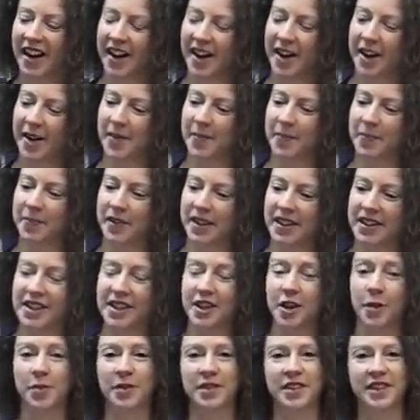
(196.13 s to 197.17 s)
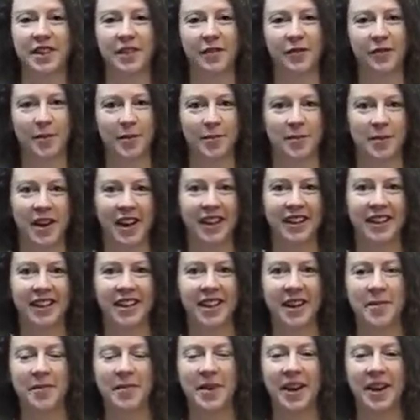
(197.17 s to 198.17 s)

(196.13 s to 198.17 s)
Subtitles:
It's the opposite for men.